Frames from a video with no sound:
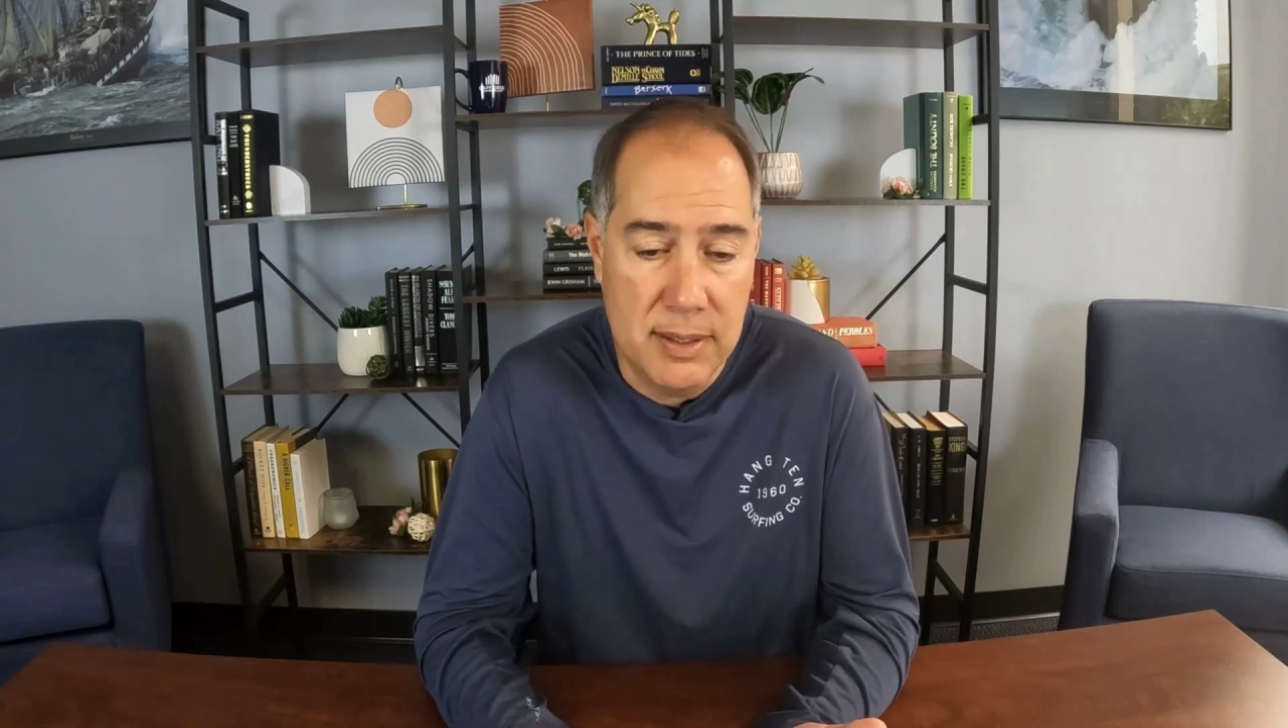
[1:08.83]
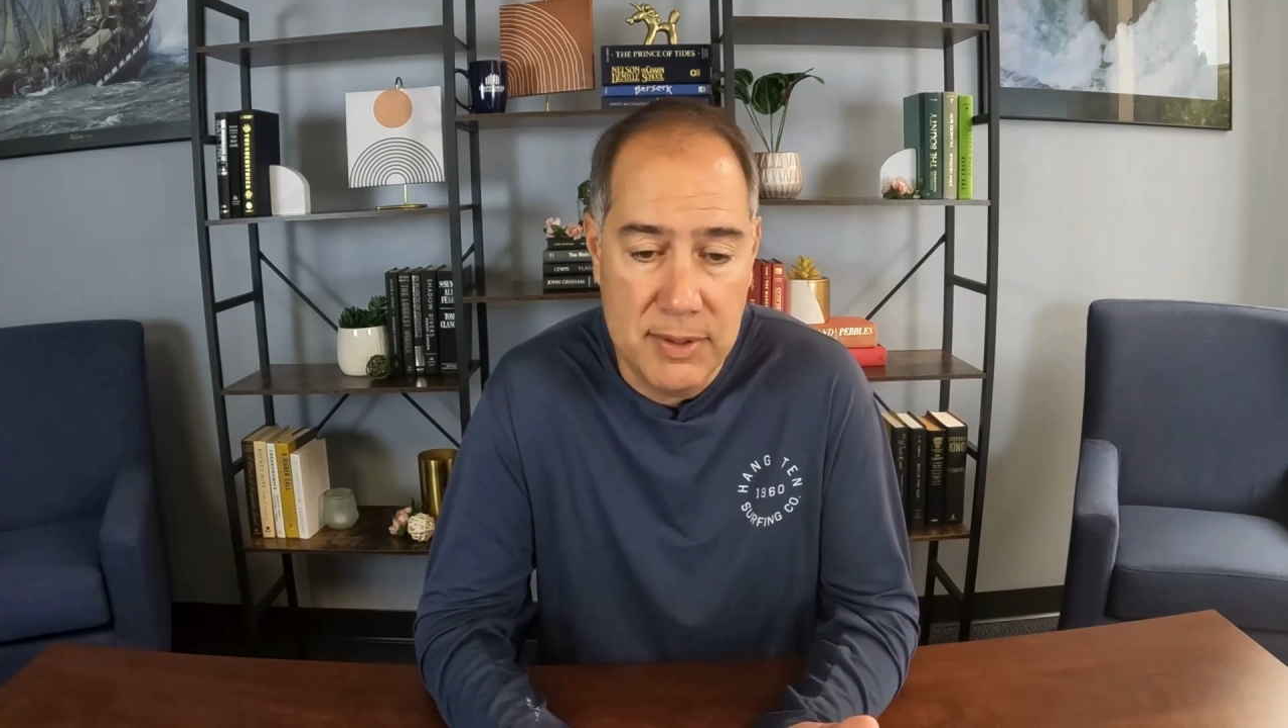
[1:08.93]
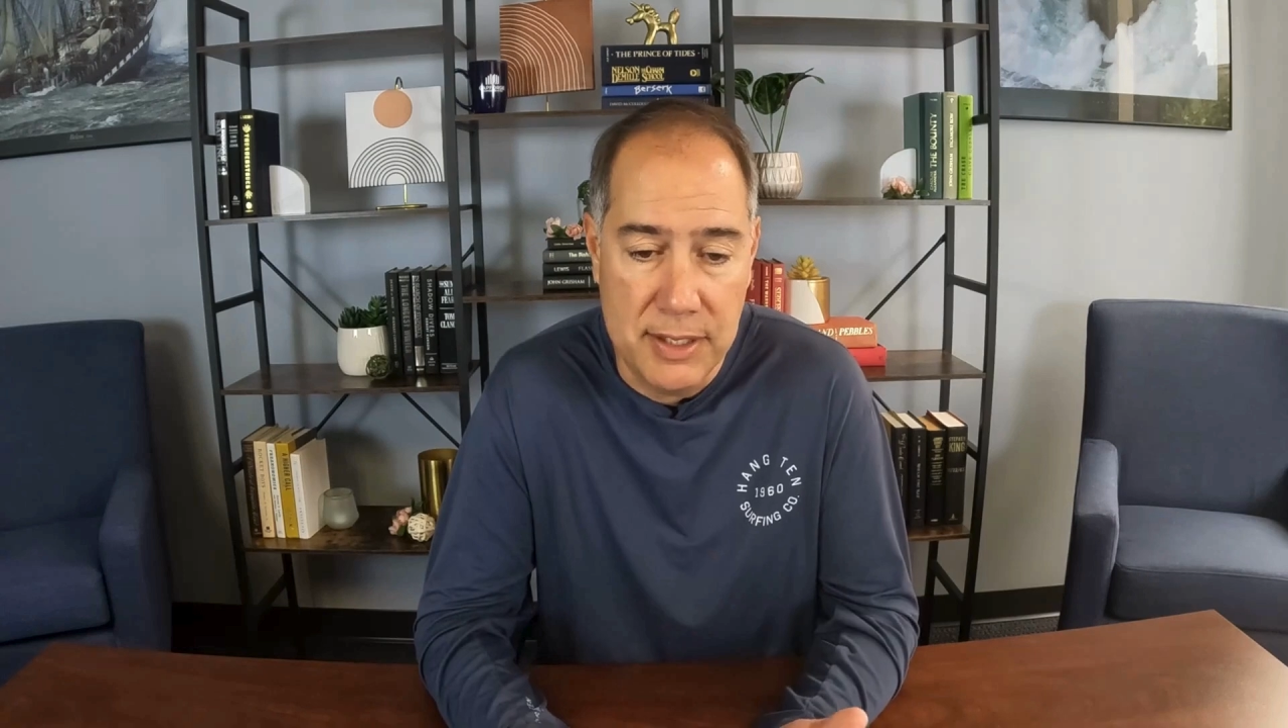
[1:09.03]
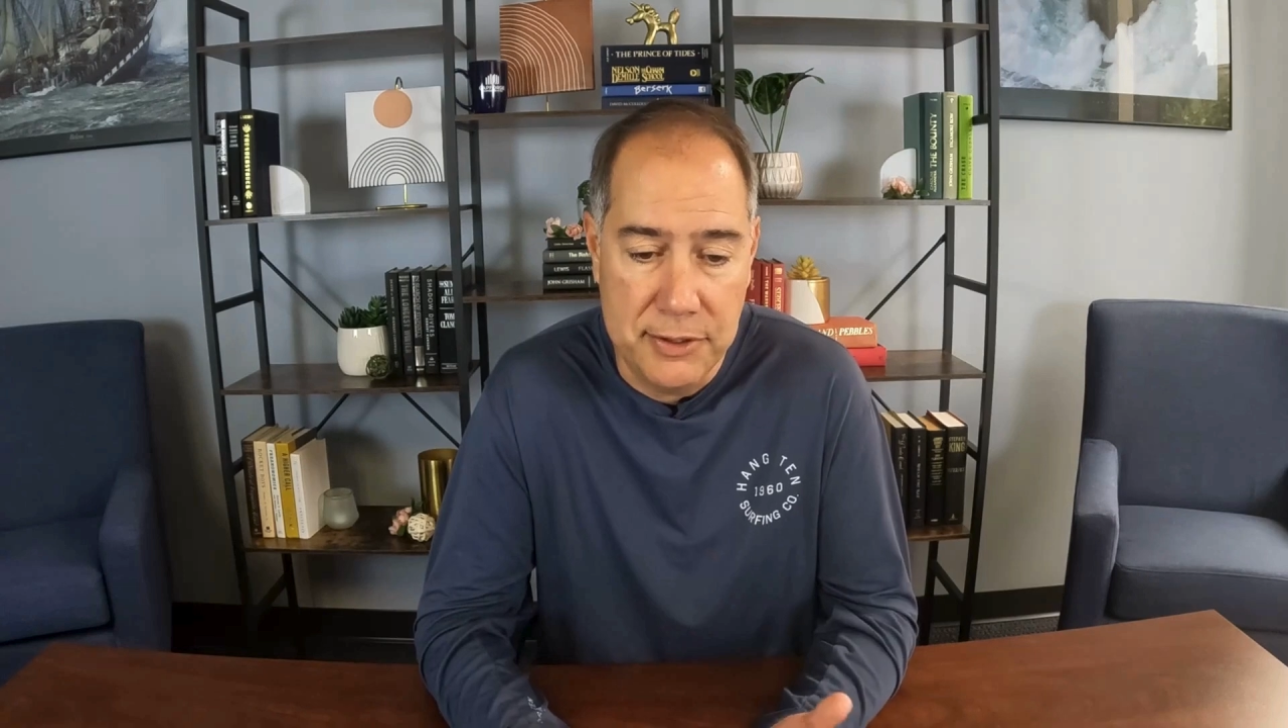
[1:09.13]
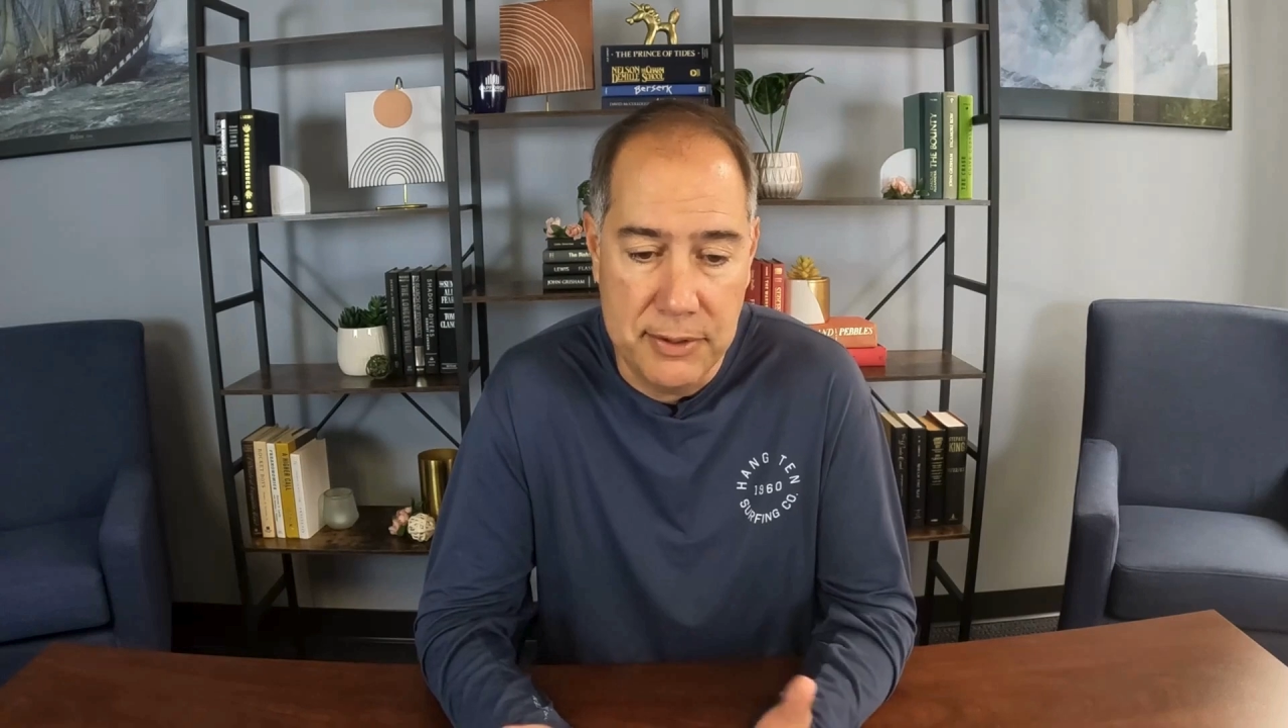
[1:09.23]
I'm
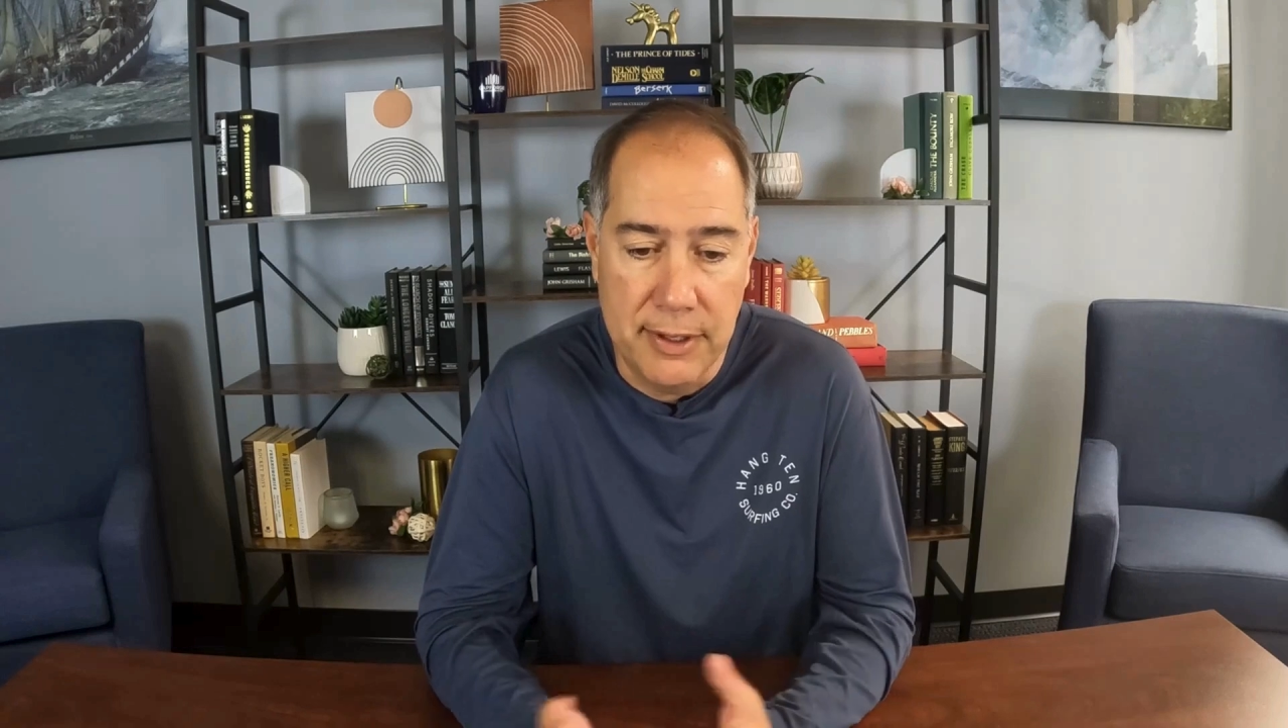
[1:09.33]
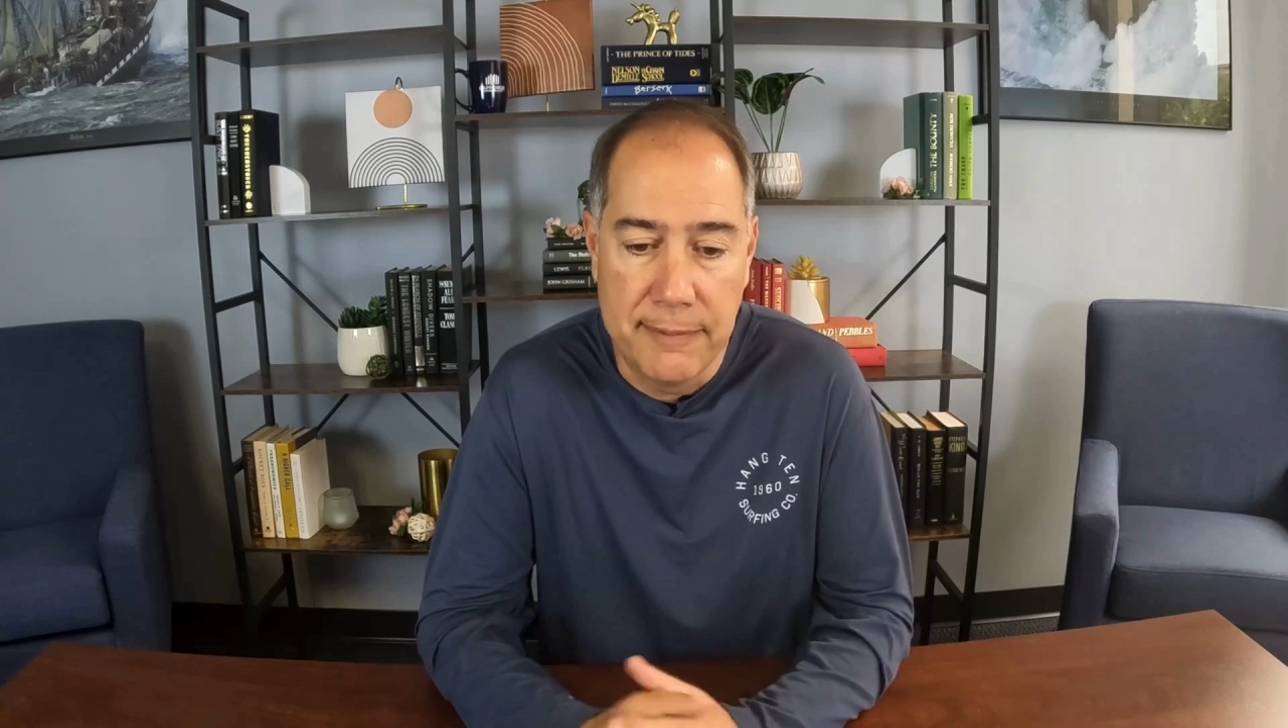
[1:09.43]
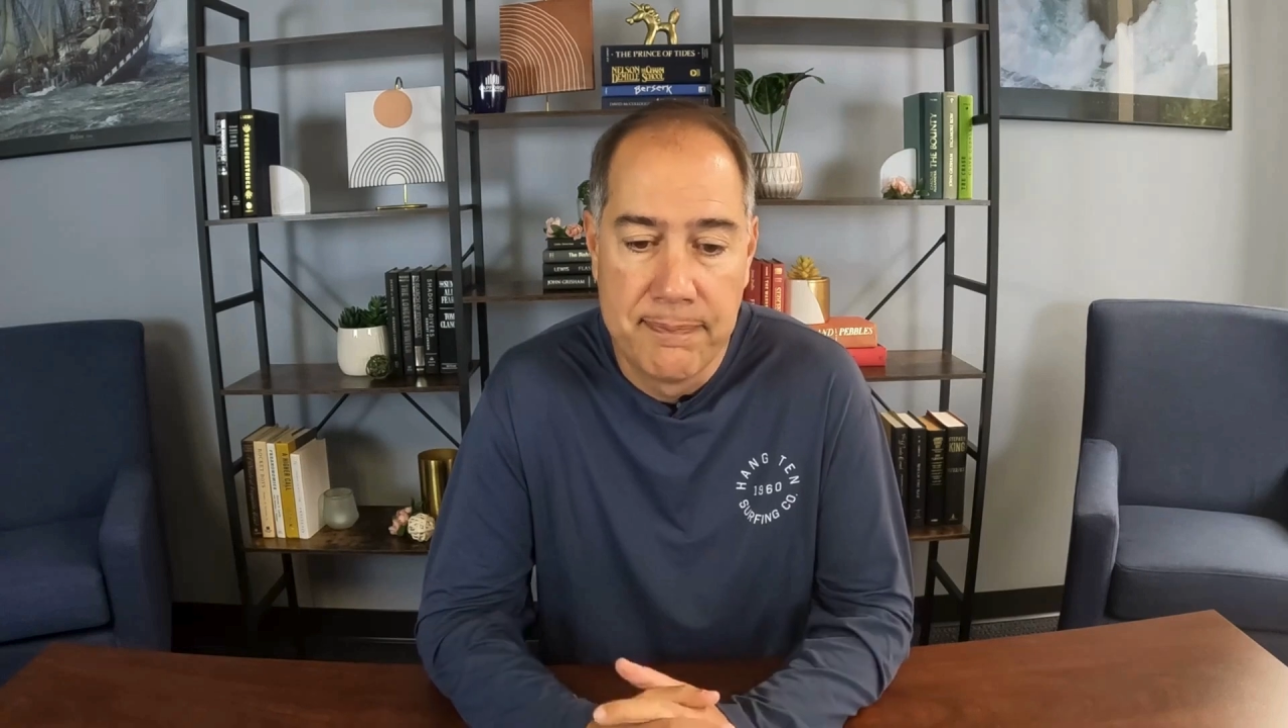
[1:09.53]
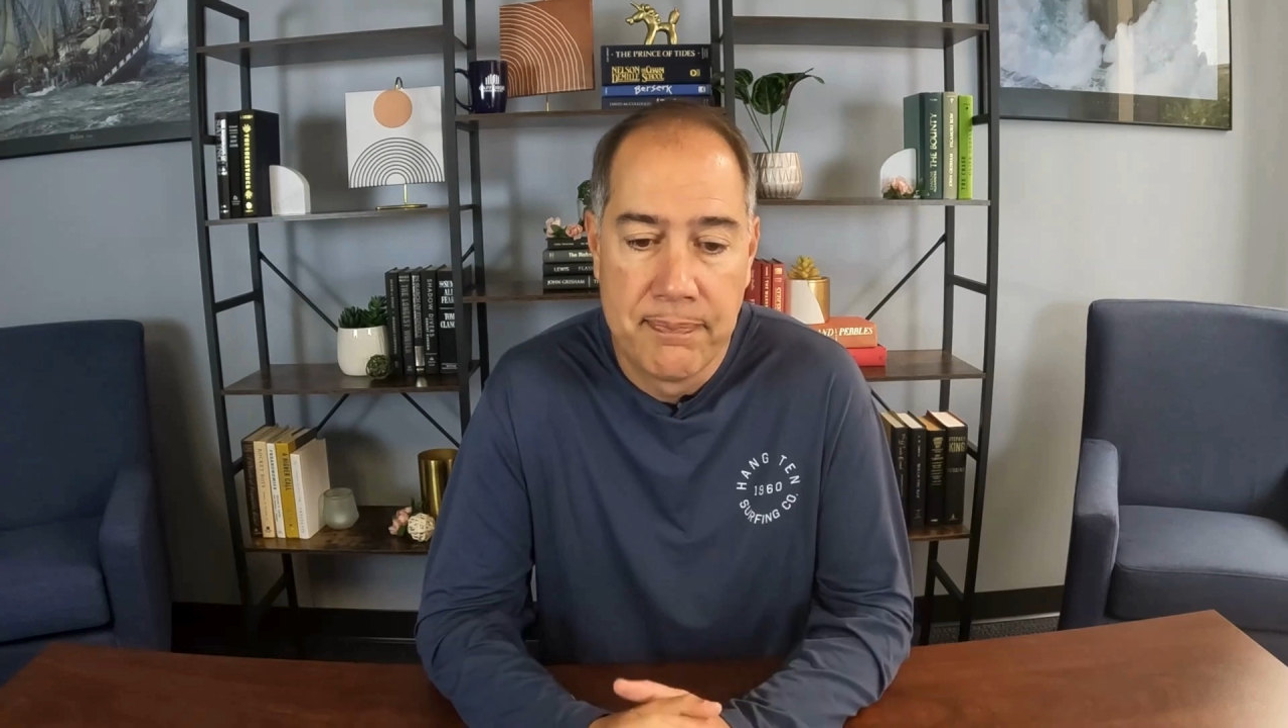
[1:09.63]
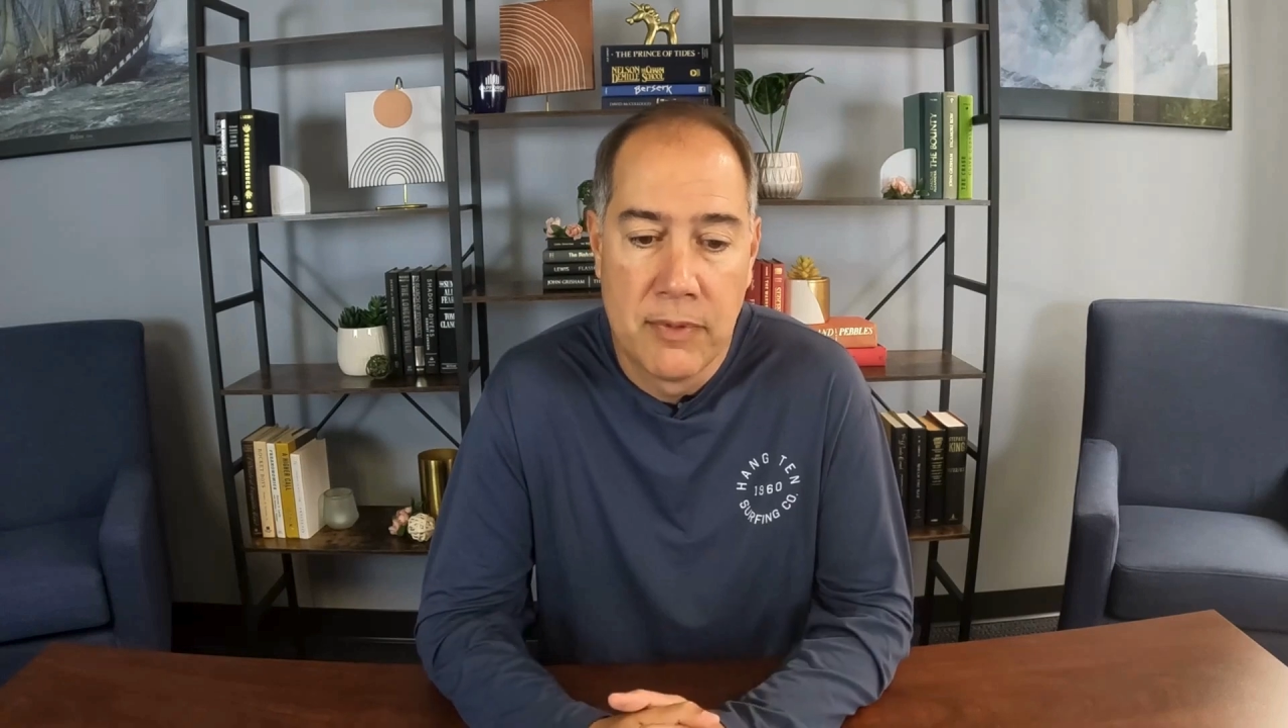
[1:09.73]
not sure.